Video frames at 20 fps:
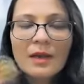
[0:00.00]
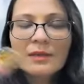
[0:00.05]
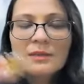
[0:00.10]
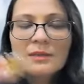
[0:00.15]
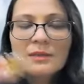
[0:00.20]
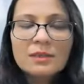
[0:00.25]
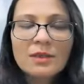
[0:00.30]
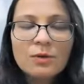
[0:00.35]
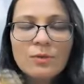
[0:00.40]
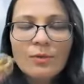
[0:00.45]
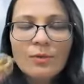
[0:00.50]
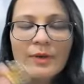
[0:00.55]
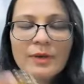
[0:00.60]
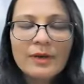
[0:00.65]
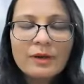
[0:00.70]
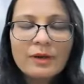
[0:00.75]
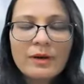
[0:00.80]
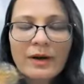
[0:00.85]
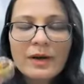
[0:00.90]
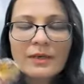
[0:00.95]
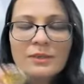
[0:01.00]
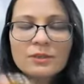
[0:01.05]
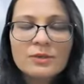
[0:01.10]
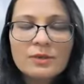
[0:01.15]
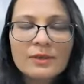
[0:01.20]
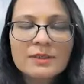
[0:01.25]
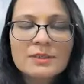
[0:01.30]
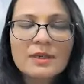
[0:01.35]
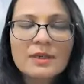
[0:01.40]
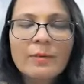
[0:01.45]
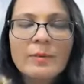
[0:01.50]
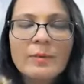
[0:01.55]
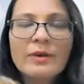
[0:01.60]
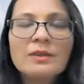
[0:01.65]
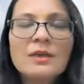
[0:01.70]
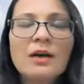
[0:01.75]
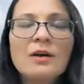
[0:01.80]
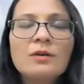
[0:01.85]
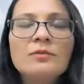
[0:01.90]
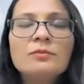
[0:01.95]
And slowly and gradually it's
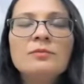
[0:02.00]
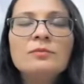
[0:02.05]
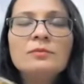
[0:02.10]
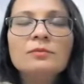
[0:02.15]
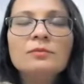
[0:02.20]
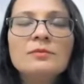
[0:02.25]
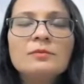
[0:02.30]
coming down